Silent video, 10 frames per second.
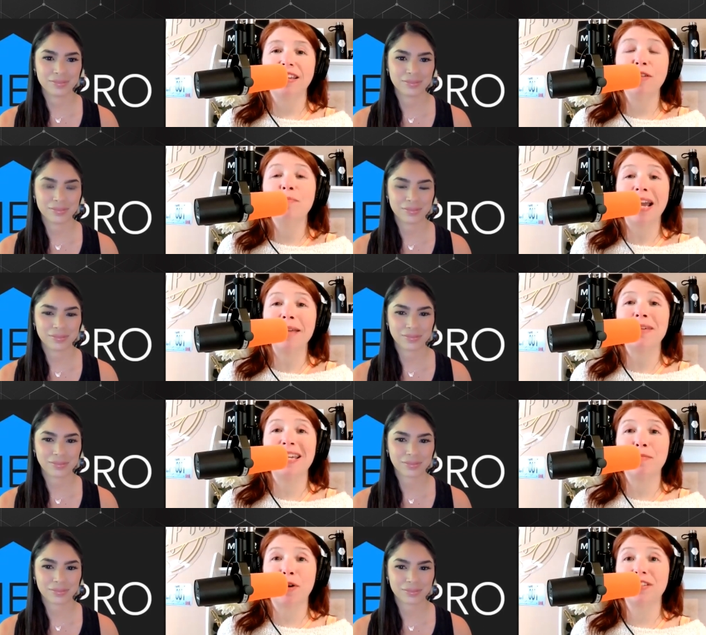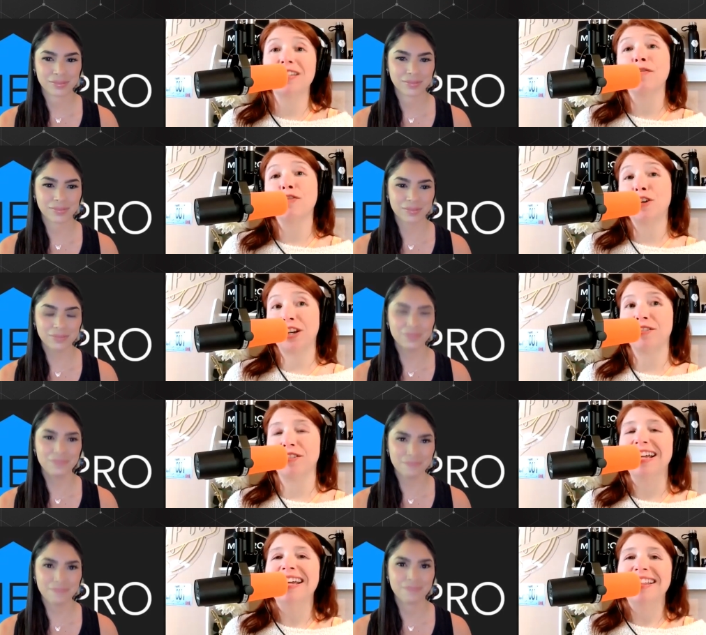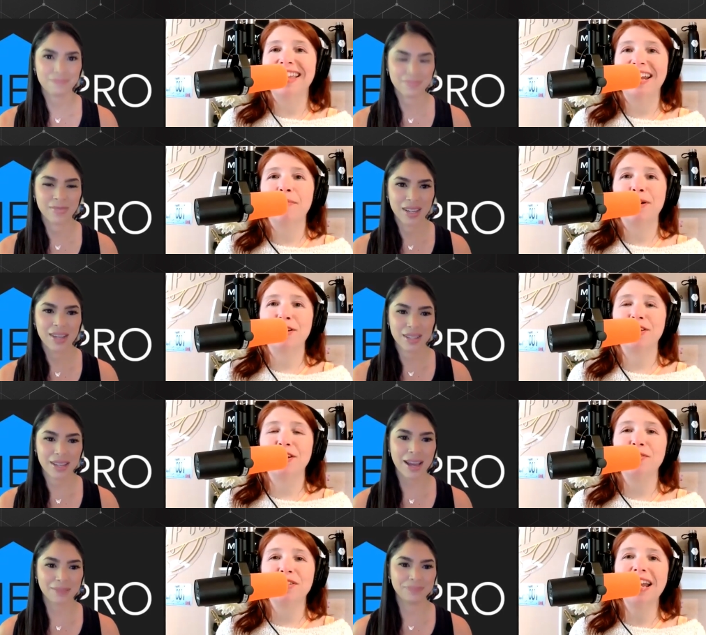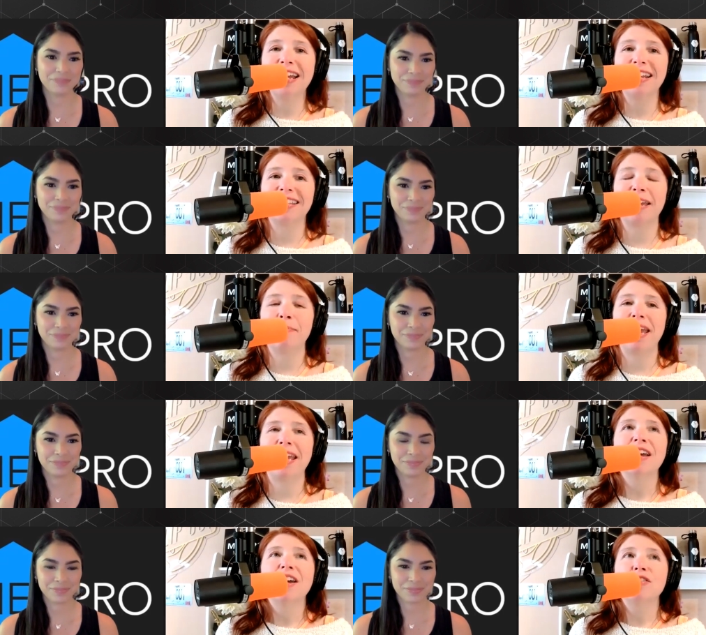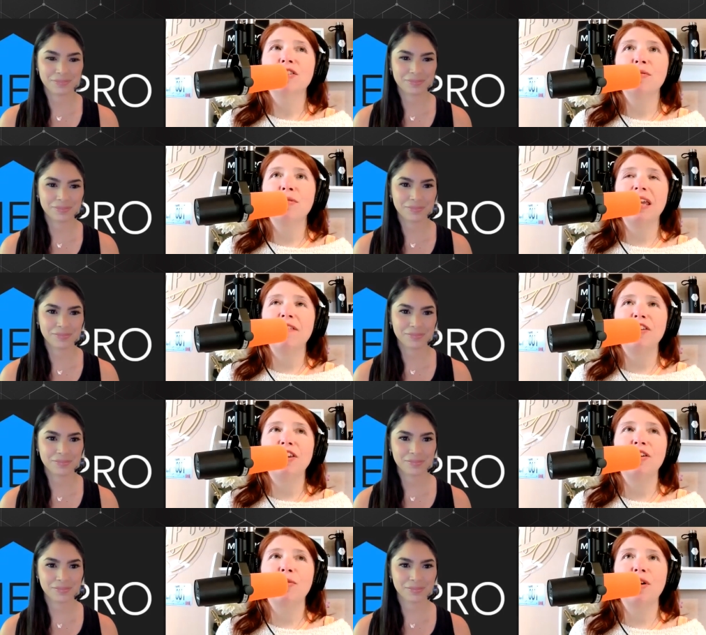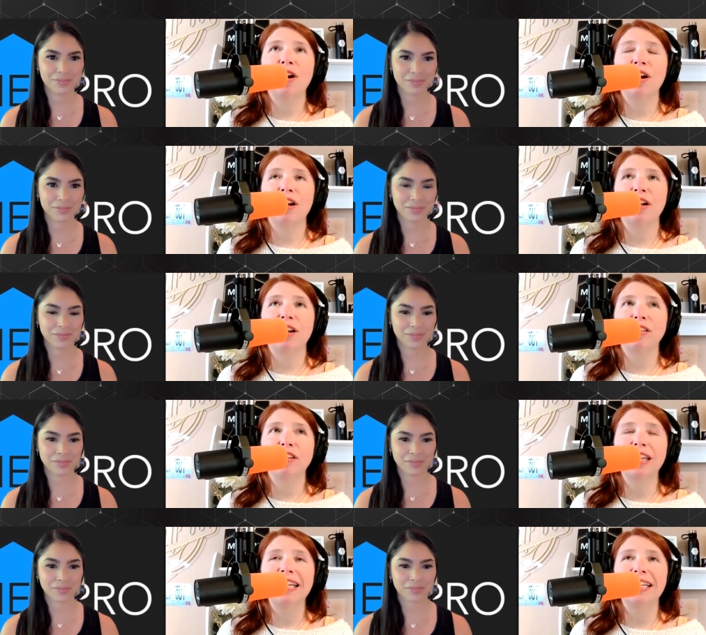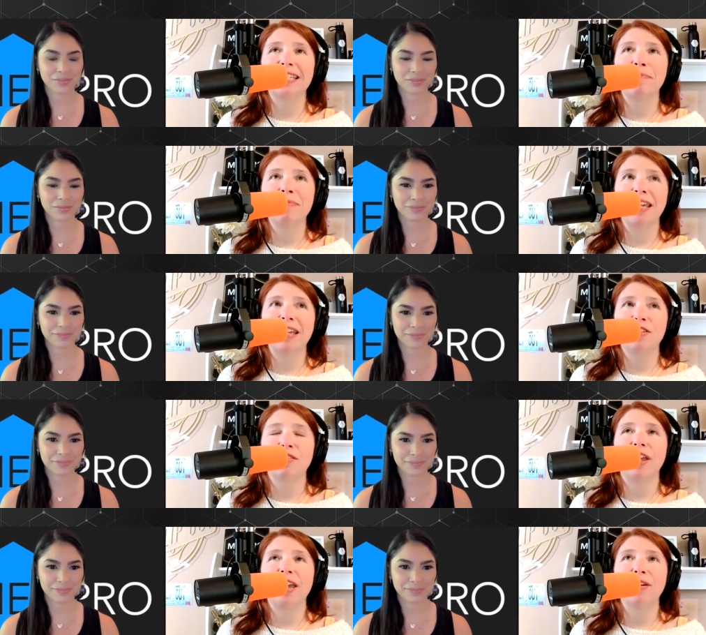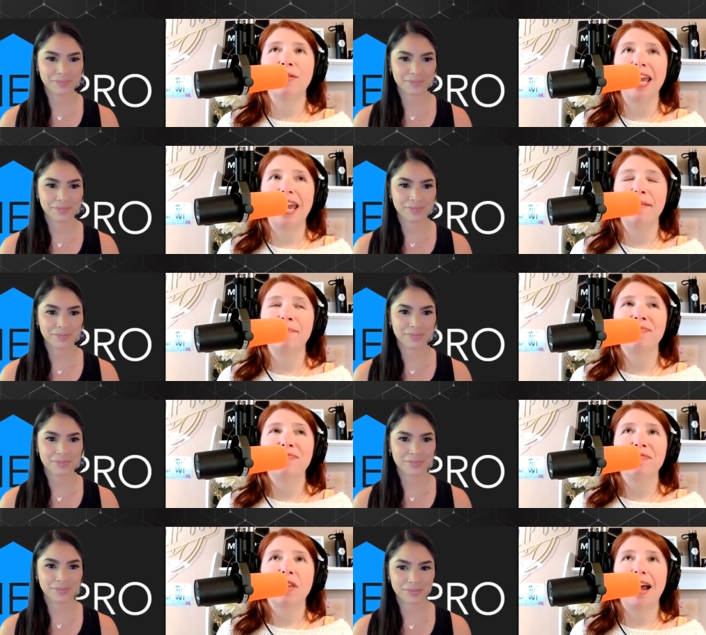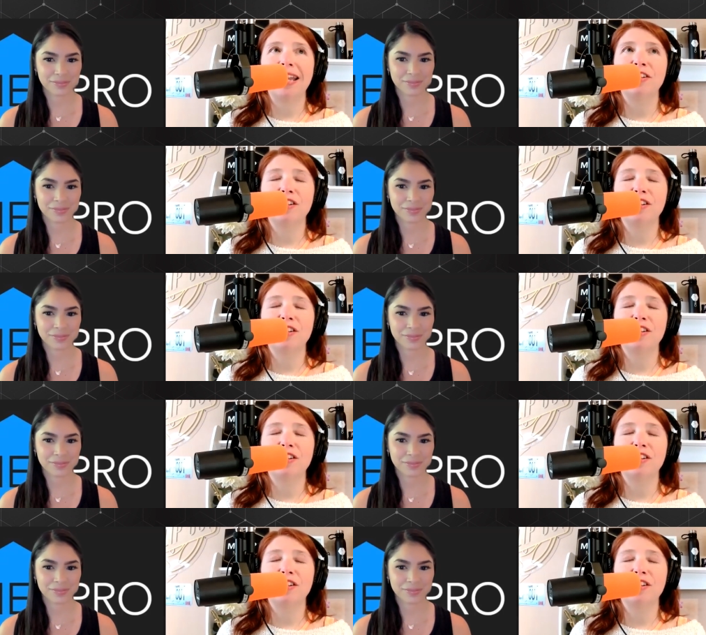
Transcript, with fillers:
Speaker 1: you might be more self critical than a person who's not a type A. So if you are looking at something and you're like, okay, I